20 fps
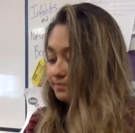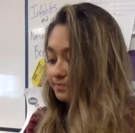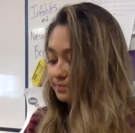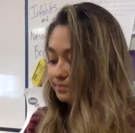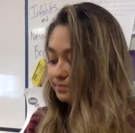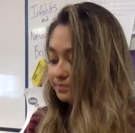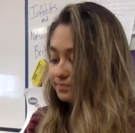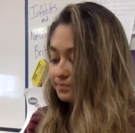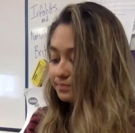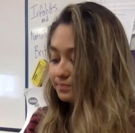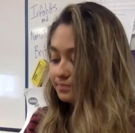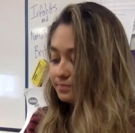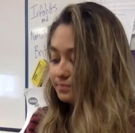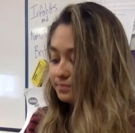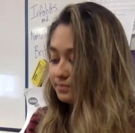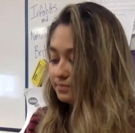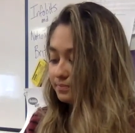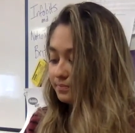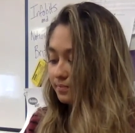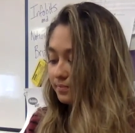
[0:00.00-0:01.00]

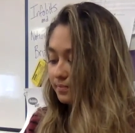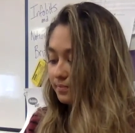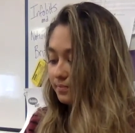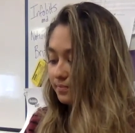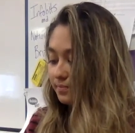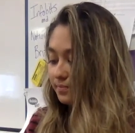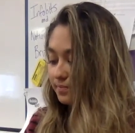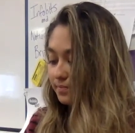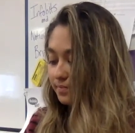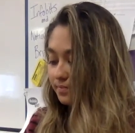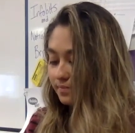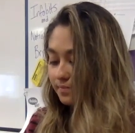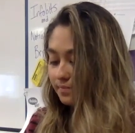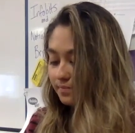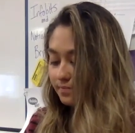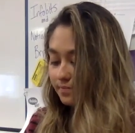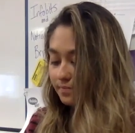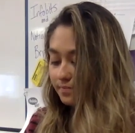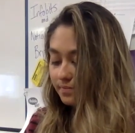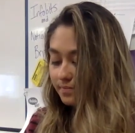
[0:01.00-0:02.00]

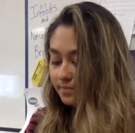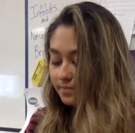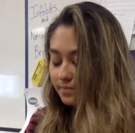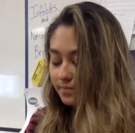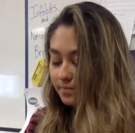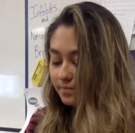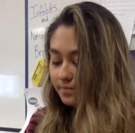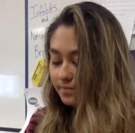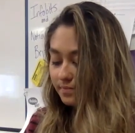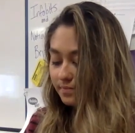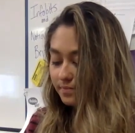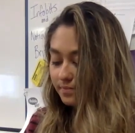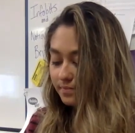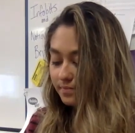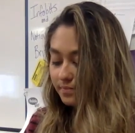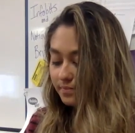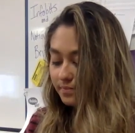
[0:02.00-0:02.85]
No one is speaking in this clip.